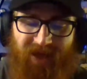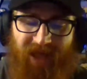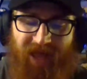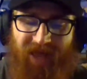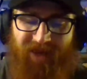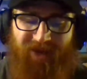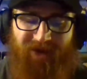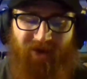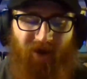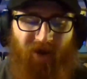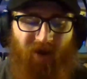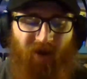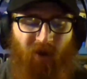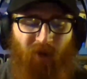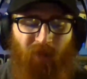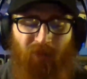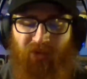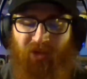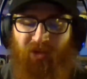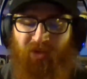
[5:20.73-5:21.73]
in an
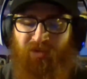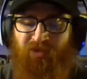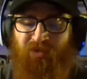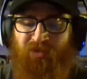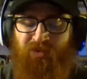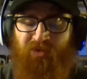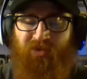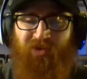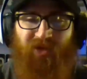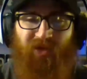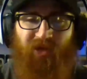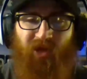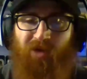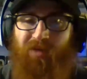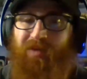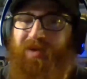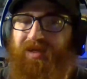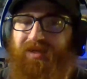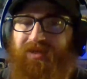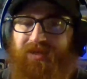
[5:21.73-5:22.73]
all blue
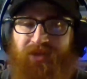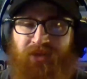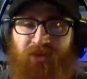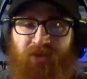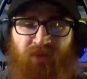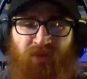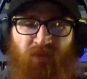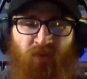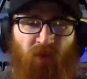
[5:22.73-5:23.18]
glowing suit